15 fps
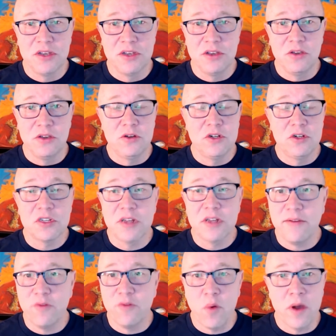you just
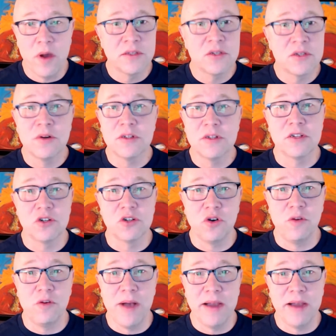have one source
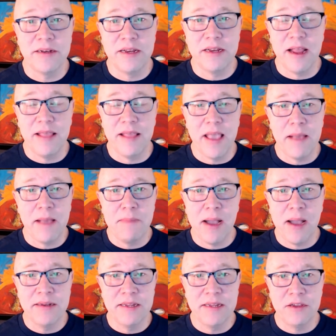control binding, and that
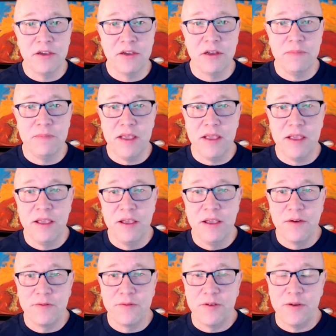binding could be
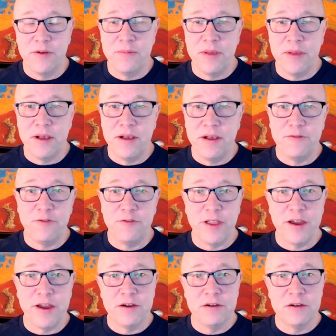from
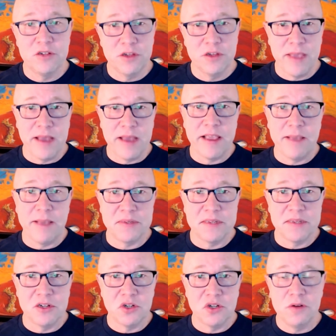Flare to MadCap
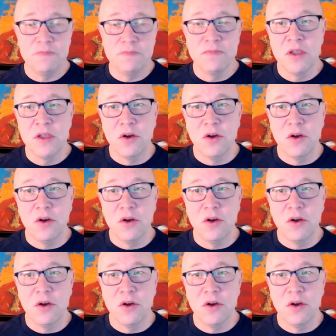Central,